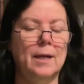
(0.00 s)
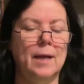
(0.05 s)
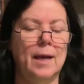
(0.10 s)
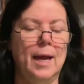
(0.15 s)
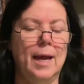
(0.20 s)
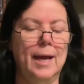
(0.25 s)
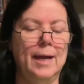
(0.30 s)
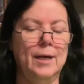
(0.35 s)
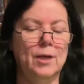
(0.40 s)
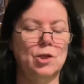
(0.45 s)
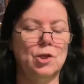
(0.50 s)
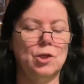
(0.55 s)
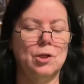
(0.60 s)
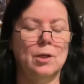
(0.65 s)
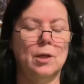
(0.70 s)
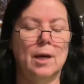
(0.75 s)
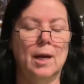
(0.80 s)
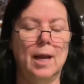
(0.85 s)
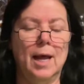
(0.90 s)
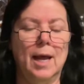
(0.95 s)
H.
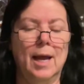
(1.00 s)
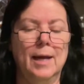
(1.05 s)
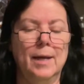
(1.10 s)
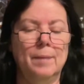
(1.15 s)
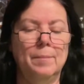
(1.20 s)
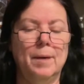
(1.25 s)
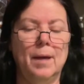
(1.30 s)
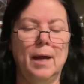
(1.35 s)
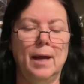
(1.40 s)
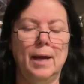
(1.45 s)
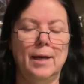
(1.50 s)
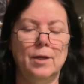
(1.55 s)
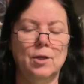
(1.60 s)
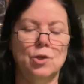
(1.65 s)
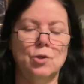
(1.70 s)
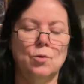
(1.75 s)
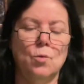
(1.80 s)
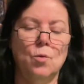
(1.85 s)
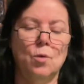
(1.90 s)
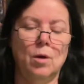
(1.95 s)
Lime.
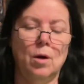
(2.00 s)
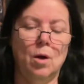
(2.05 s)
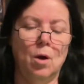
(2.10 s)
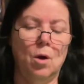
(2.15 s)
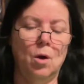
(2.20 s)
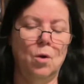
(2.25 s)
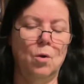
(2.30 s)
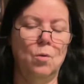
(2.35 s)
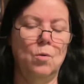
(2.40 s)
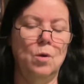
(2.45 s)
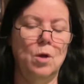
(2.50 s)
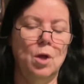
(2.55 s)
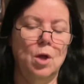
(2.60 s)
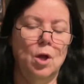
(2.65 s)
H or O.